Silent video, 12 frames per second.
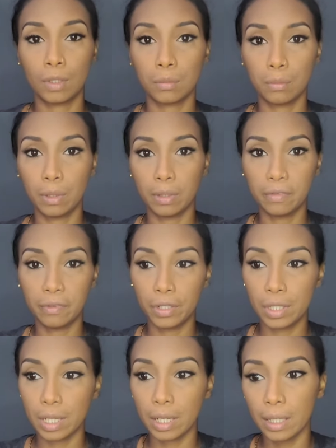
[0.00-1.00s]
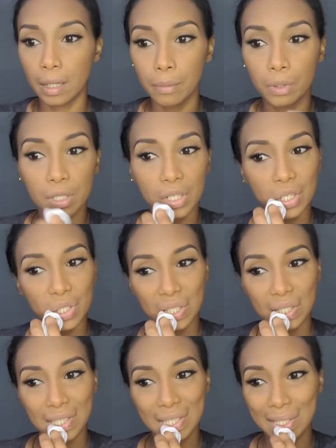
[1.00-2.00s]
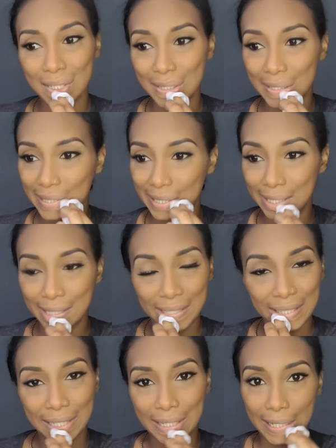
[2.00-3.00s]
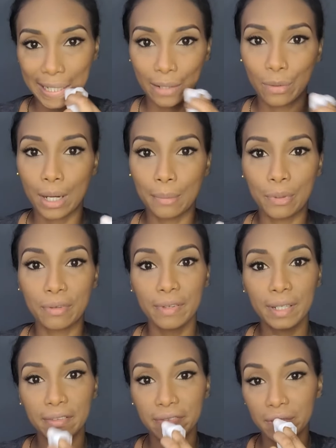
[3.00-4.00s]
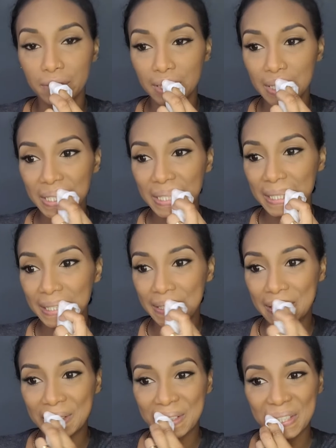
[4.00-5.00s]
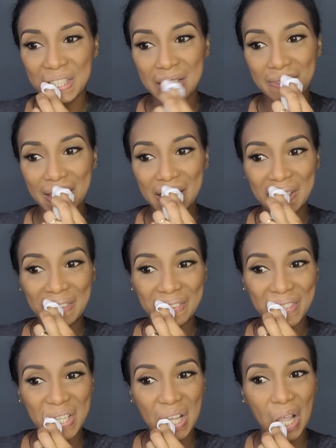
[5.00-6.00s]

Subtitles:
But first I'm gonna use it to wipe off any foundation that got onto my lips.